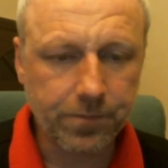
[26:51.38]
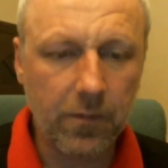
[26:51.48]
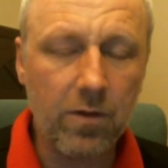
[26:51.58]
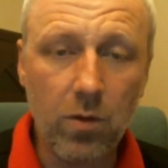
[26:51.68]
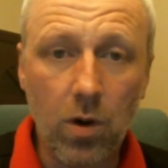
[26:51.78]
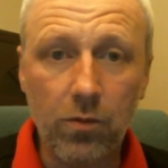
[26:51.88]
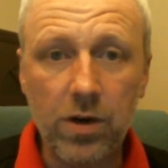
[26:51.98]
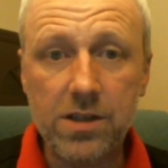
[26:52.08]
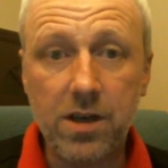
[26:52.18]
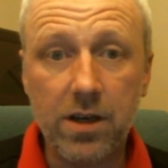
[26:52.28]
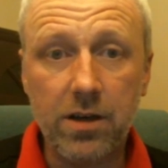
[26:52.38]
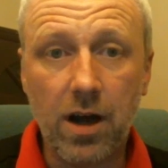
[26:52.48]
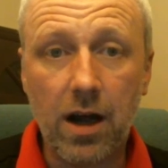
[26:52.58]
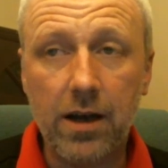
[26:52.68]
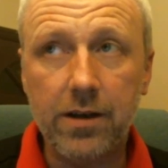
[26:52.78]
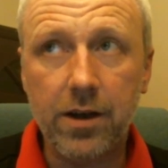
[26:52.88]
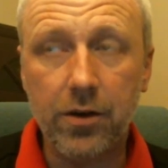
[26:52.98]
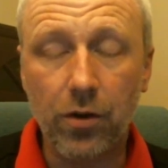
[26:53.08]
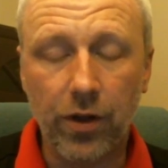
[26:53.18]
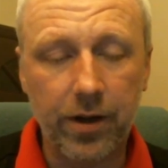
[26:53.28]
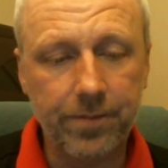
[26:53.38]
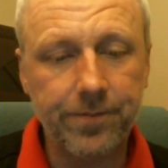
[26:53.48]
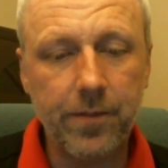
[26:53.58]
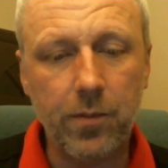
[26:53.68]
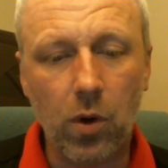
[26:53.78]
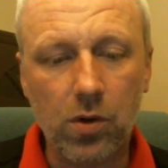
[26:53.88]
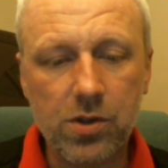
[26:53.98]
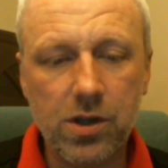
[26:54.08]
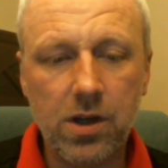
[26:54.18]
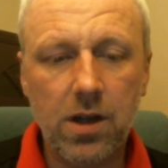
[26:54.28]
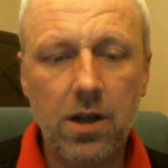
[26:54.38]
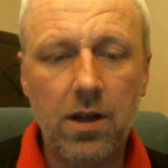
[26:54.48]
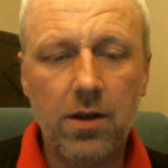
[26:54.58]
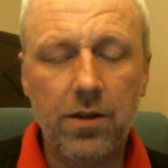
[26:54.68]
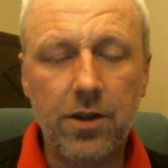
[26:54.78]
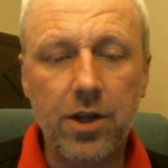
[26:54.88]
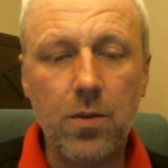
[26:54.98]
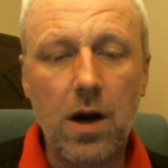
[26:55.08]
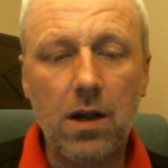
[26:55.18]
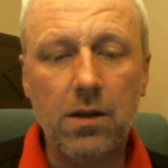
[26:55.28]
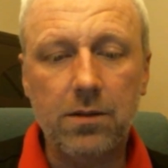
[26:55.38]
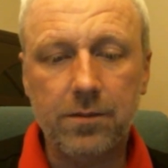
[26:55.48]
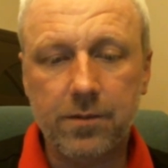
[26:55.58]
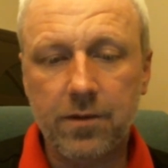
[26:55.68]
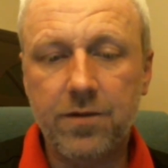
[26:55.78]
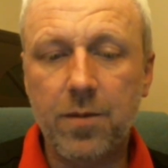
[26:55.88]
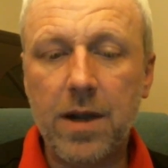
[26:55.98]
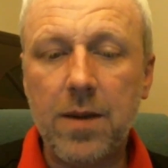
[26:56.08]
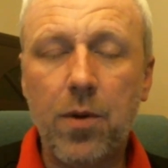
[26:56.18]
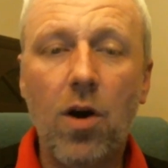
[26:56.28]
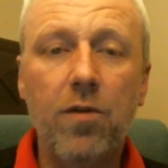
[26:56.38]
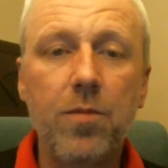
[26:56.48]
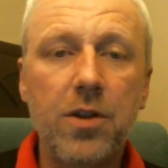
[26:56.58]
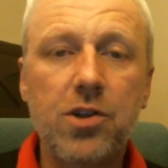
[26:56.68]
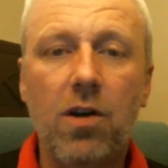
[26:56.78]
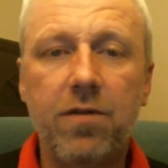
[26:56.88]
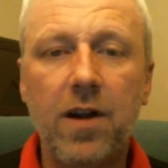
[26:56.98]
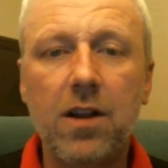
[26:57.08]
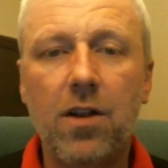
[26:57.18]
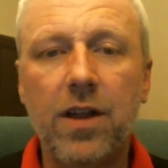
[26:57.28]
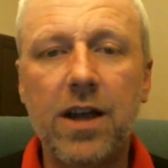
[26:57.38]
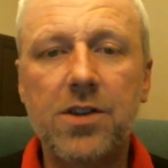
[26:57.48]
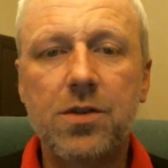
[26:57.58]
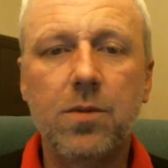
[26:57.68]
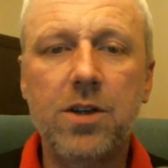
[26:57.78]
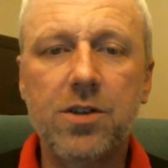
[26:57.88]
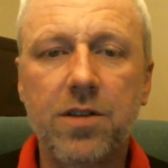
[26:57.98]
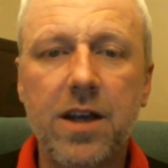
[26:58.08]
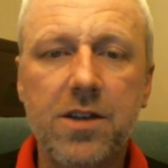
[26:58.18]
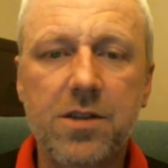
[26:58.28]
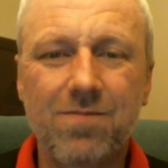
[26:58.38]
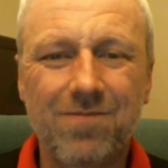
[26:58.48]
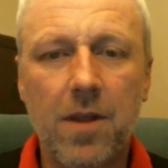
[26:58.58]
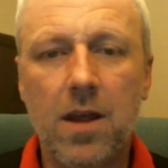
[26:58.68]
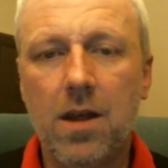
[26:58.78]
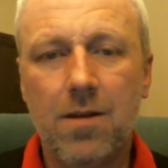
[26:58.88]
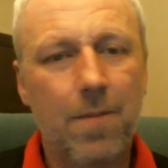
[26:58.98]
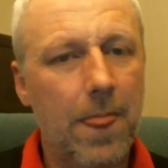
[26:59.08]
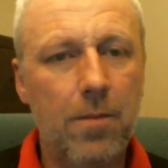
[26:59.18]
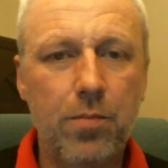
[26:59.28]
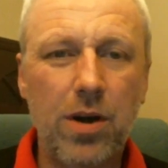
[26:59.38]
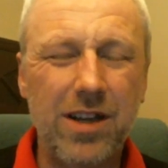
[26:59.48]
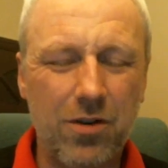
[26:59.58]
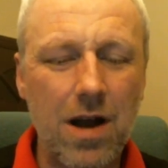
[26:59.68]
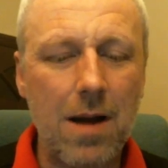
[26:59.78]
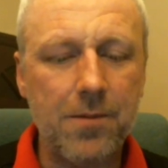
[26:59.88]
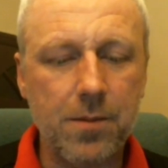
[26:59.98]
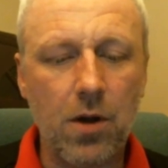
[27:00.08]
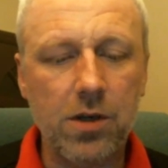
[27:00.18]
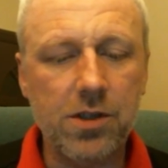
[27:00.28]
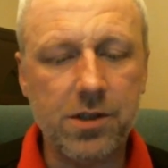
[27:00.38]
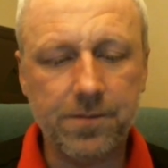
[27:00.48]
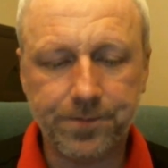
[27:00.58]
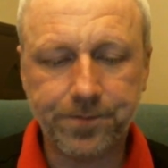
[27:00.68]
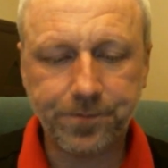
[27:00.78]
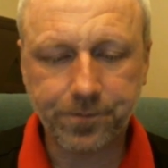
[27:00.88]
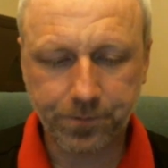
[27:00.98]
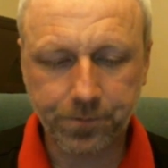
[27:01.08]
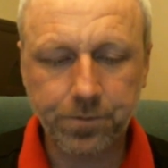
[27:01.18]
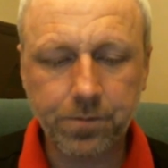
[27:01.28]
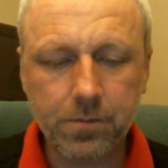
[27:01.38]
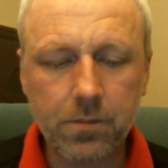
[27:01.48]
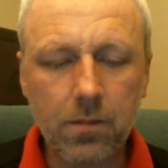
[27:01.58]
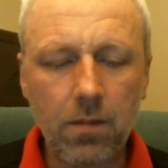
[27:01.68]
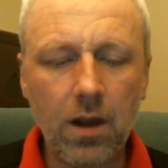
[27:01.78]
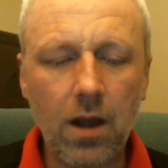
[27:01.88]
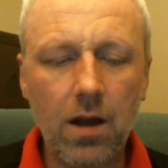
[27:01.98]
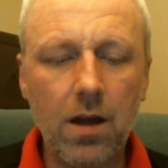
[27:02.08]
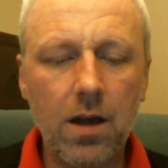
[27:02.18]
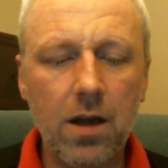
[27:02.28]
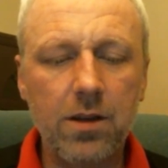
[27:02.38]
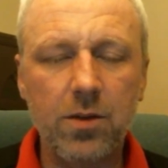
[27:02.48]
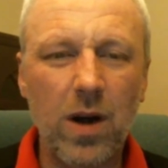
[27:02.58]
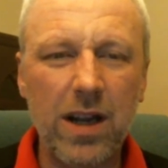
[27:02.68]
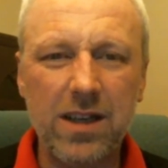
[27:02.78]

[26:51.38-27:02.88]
for one reason and another. But the Uwell, for me, apart from the top fill on this, which I think's pretty crap to be honest, the way